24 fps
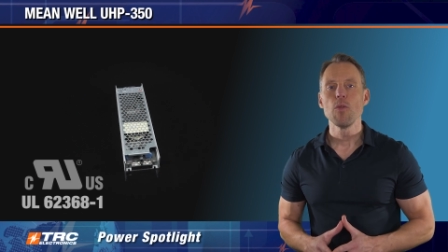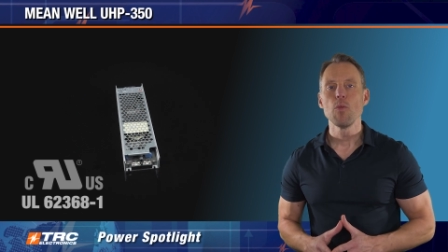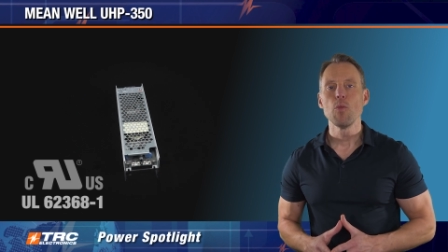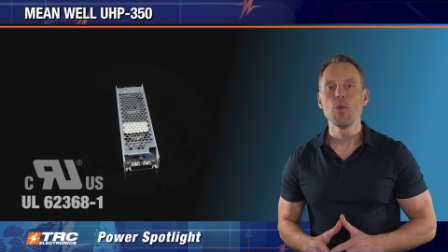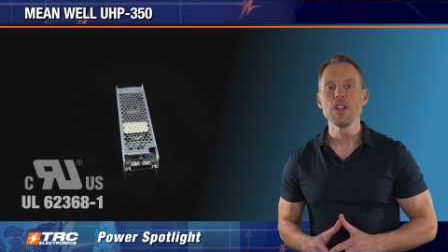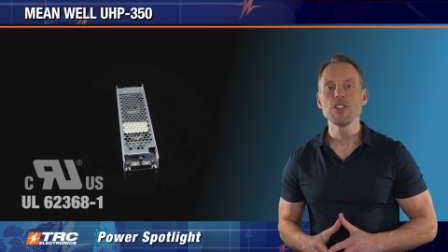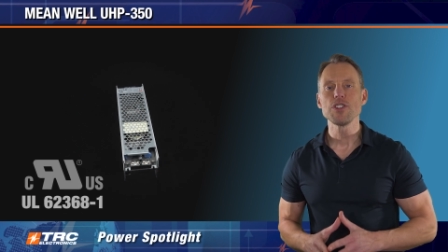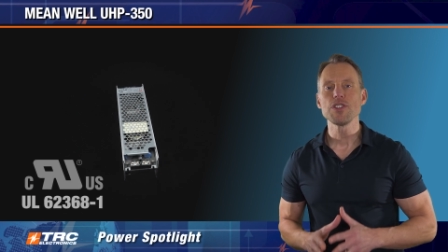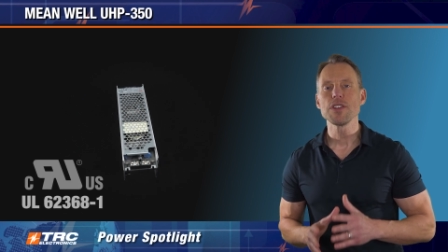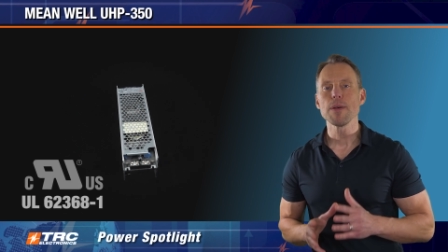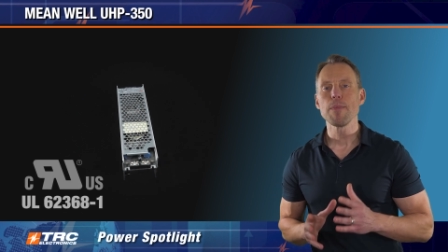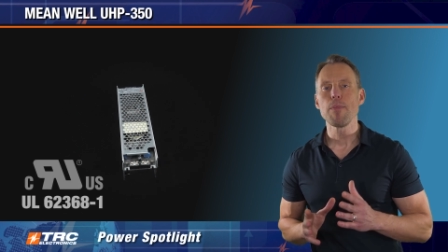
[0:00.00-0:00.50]

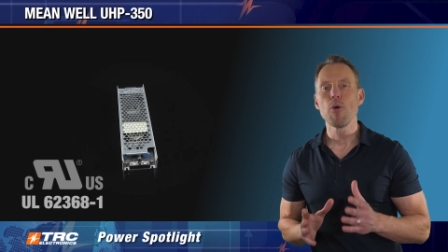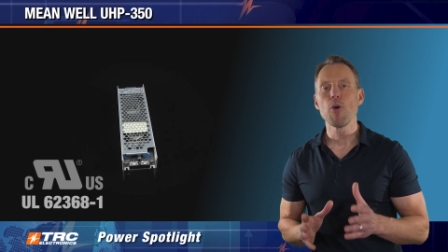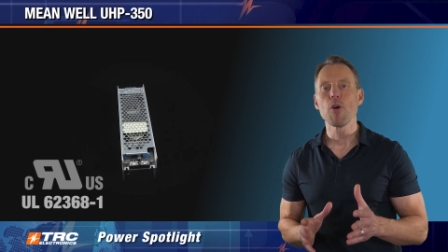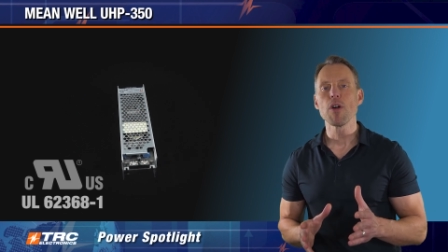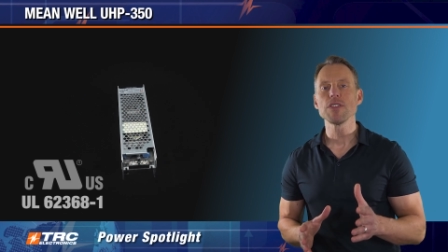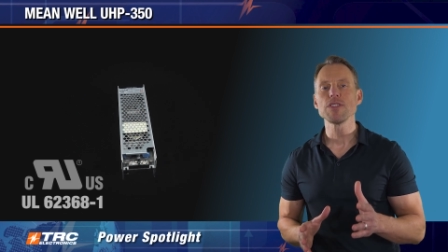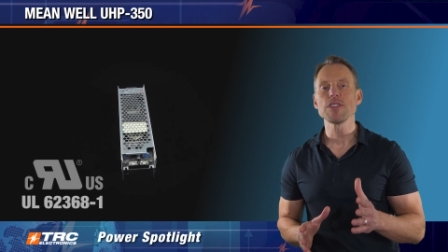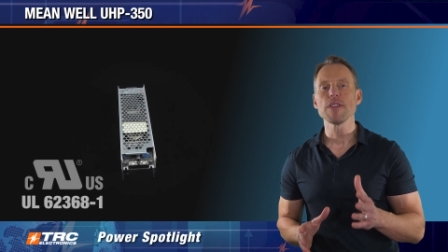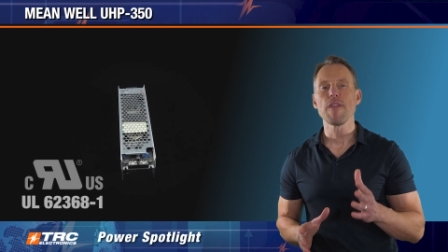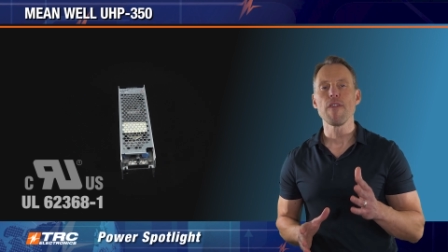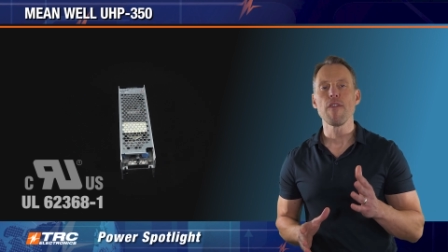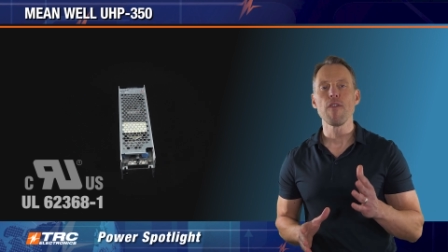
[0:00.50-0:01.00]
which
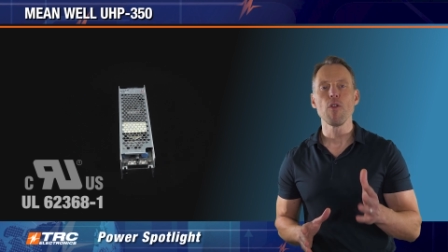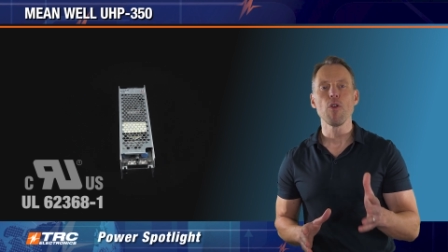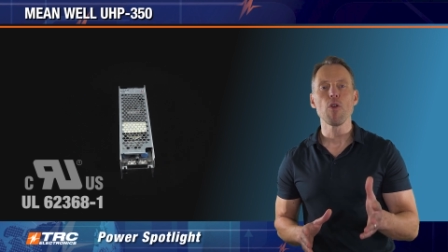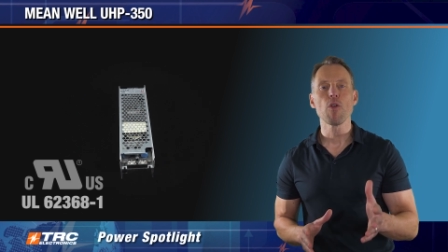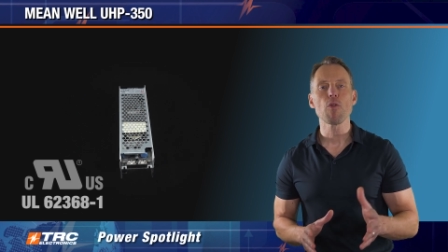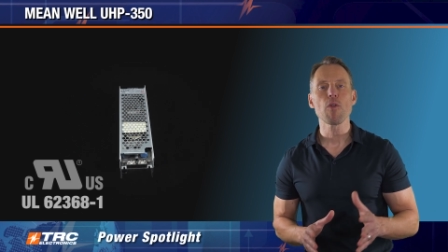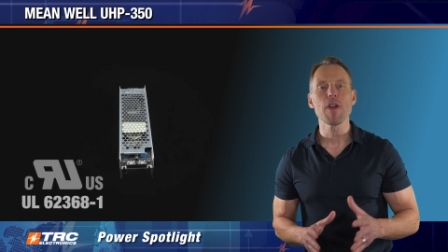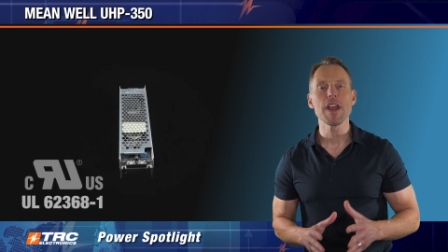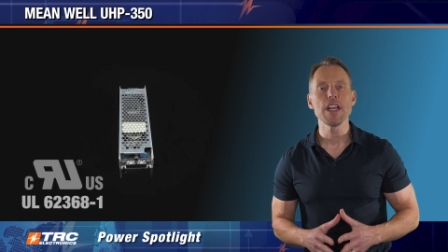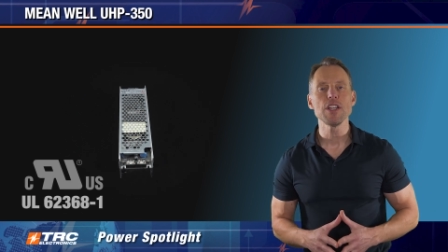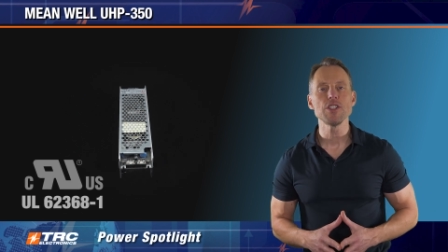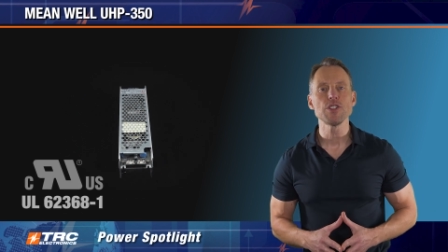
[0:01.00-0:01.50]
supports a full
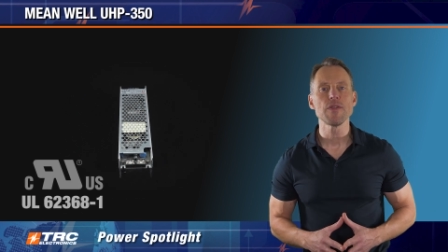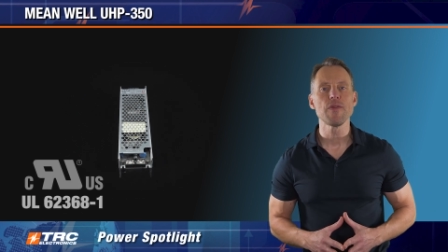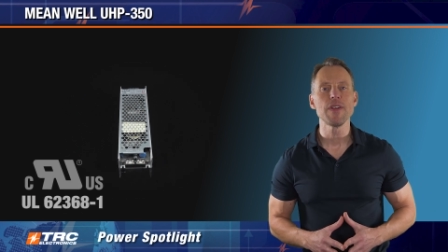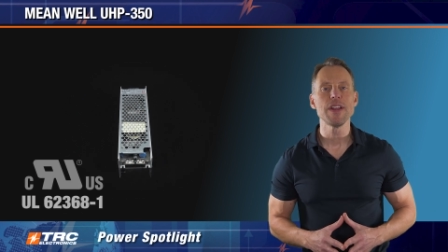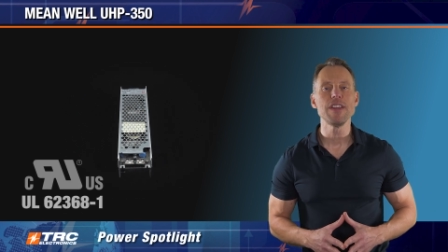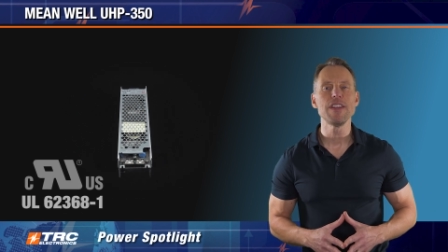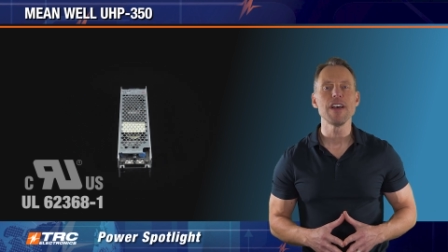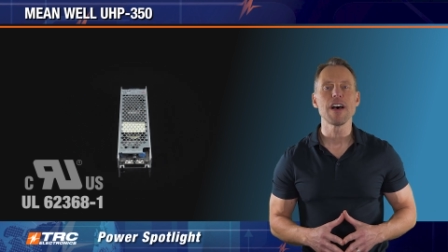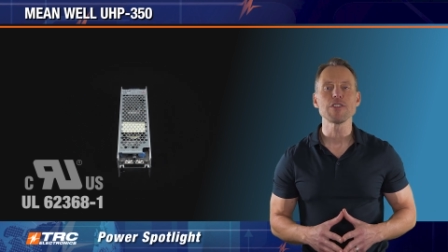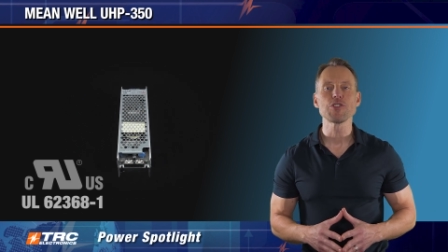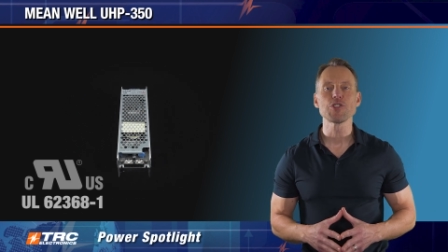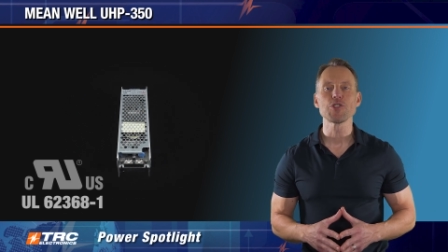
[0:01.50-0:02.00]
range of
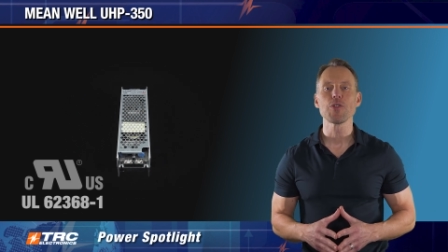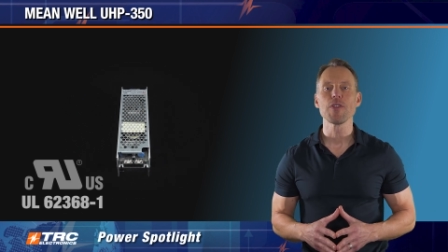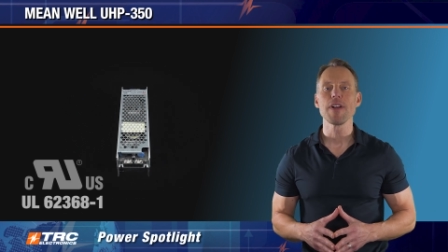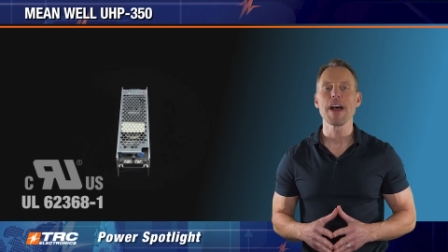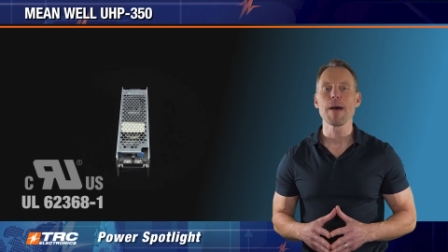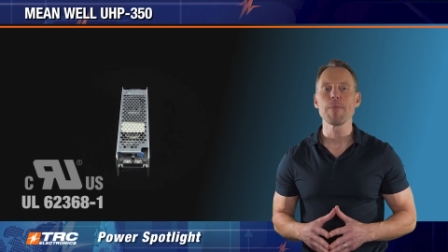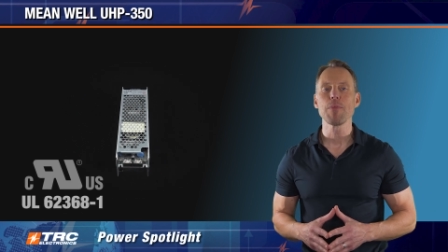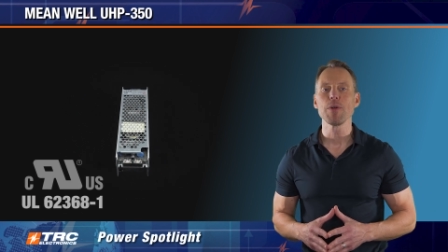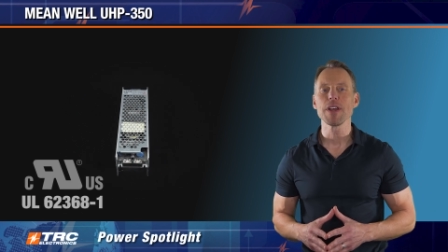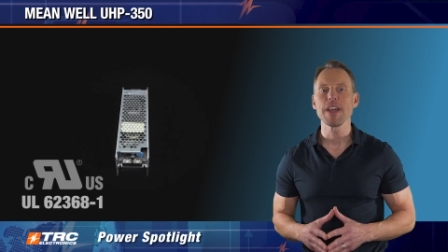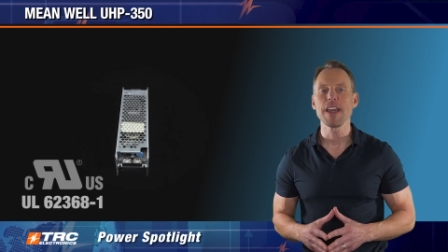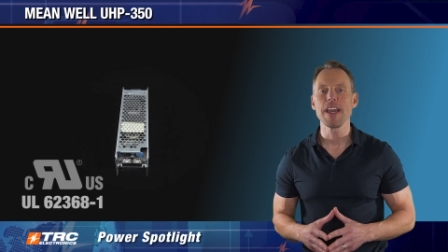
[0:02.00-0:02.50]
industrial
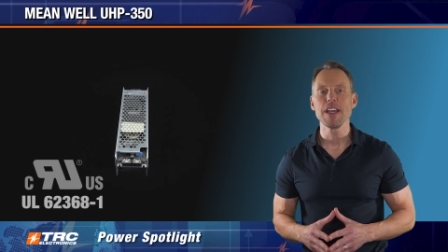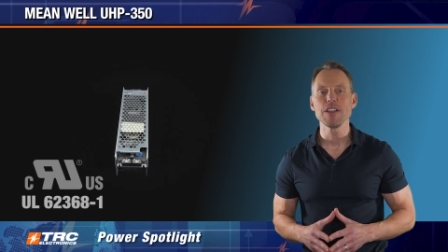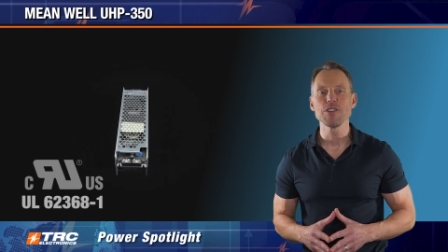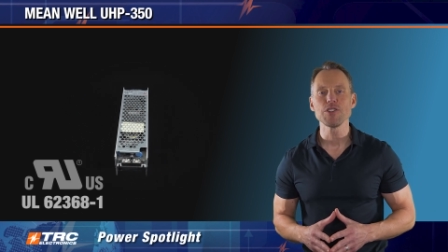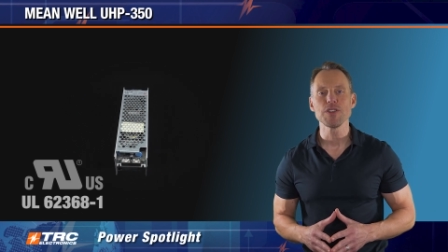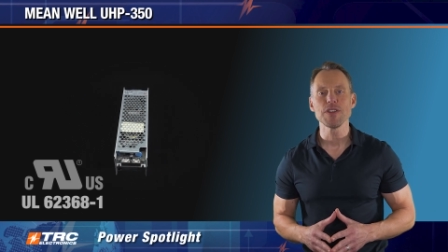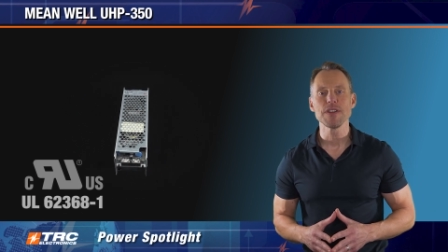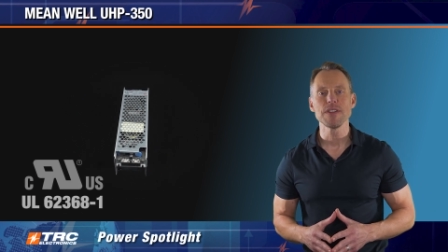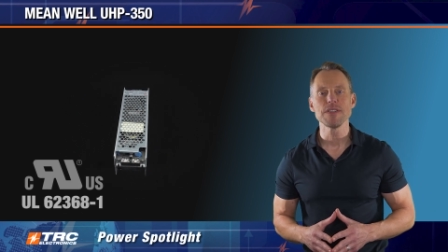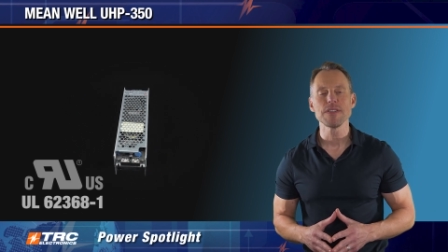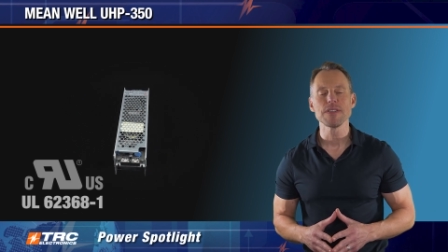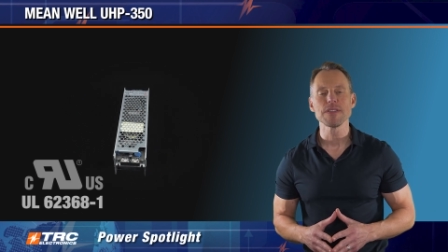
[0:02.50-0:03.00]

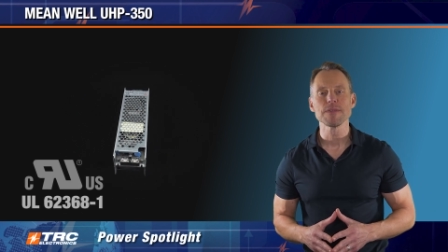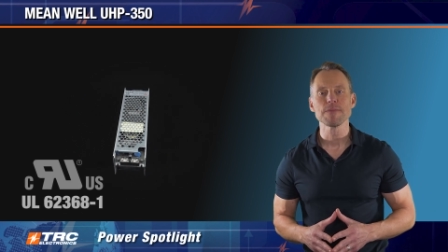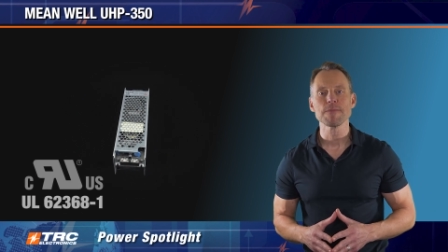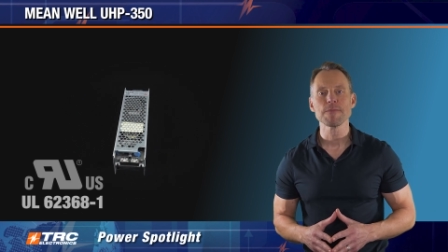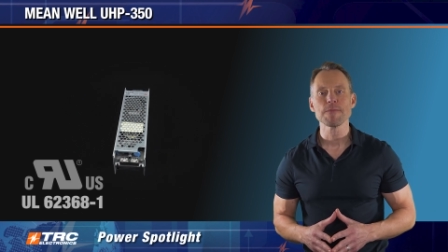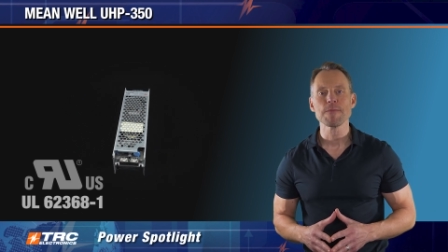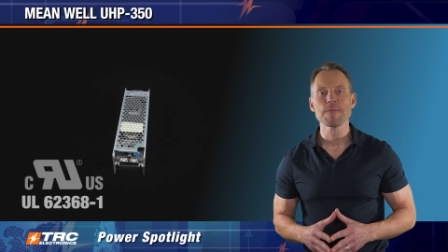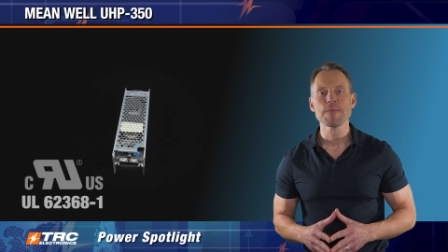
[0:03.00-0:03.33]
applications.